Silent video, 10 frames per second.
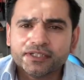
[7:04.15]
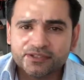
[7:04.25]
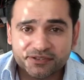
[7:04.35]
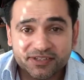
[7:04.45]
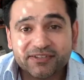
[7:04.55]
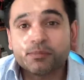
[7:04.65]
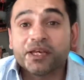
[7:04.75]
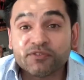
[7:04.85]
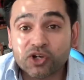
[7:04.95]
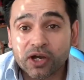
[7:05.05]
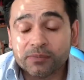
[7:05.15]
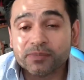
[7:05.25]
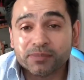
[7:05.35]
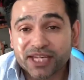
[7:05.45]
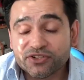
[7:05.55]
It just needs a bit of time
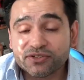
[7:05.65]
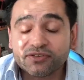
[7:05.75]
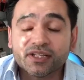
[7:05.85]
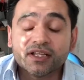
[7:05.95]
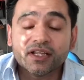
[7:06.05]
and patience.